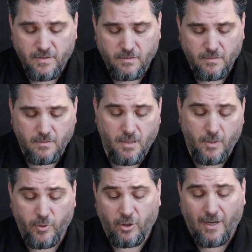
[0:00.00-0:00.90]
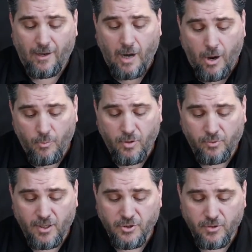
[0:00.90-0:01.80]
is, what your air output
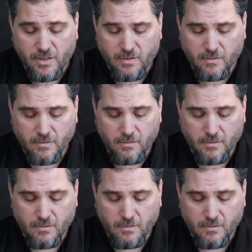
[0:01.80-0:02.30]
pressure is.